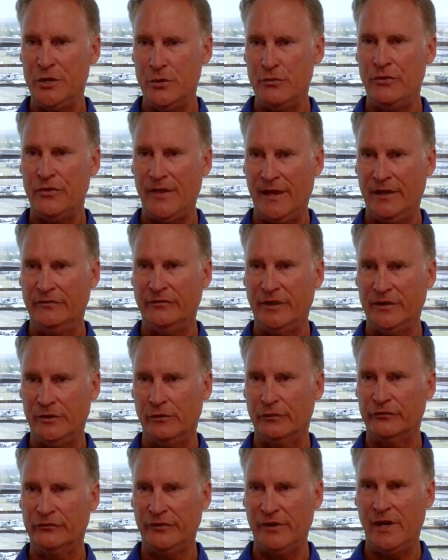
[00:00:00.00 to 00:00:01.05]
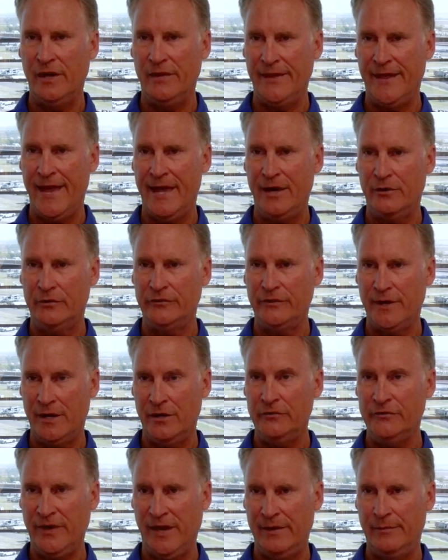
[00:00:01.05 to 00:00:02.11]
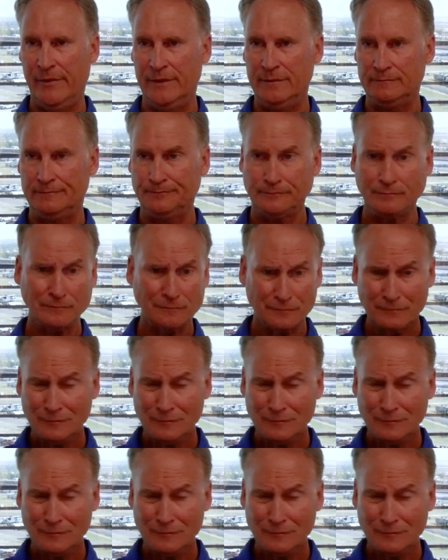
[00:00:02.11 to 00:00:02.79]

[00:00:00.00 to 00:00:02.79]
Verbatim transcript: the new things that you'll see on the enter- entertainment.